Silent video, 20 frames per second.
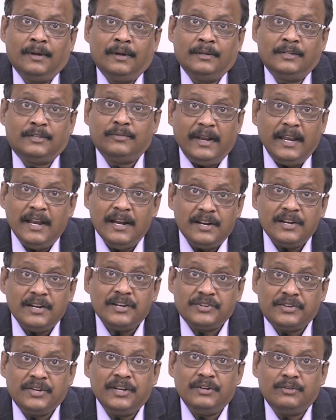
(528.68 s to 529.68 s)
It's very
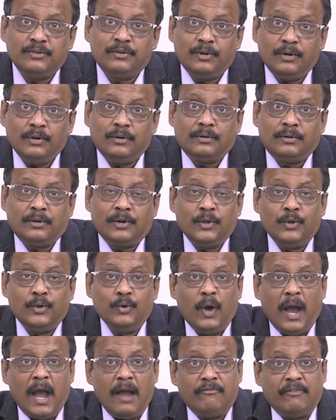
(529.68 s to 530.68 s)
interesting to know
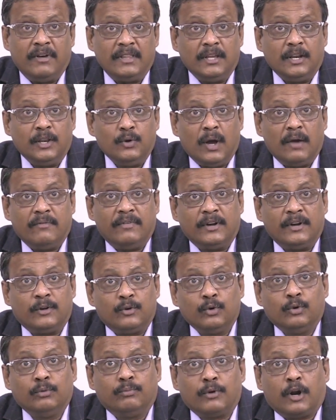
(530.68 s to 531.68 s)
whether you have a
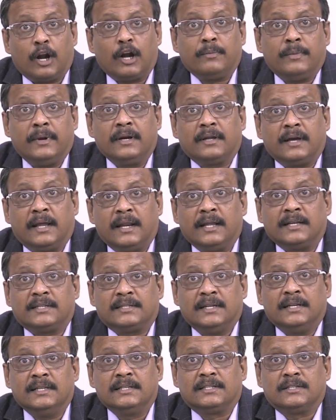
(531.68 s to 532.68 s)
two broadband
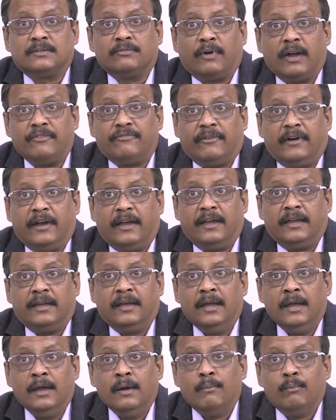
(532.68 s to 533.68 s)
connections, Wi-Fi,
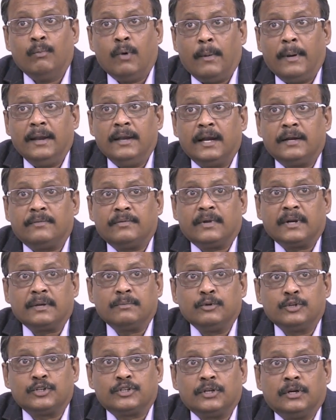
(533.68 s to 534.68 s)
mobile network
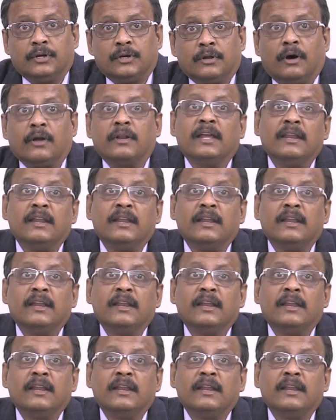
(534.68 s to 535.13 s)
booster or